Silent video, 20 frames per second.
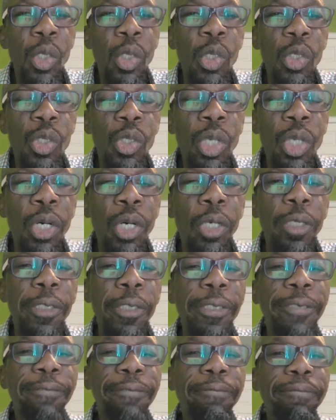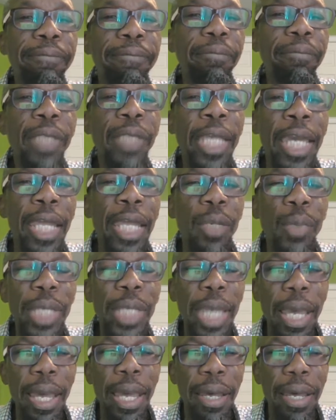So then we
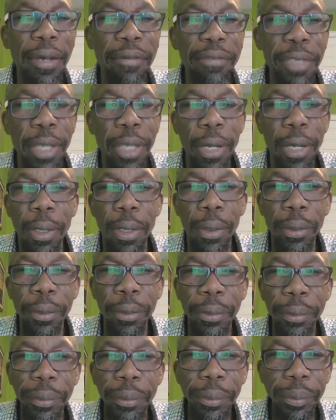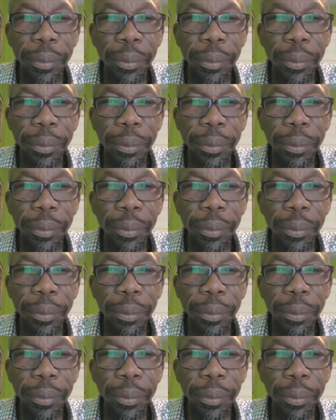have now,